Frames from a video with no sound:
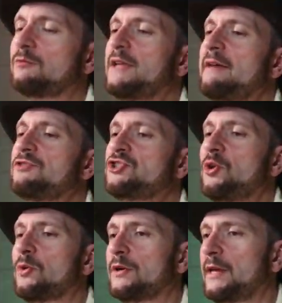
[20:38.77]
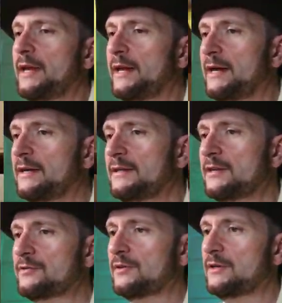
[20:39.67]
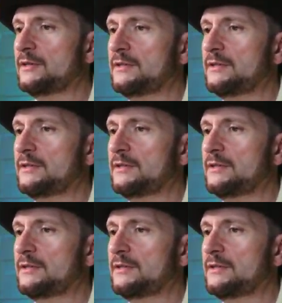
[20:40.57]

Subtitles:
Oh, Dave Stewart. Yeah, that's right.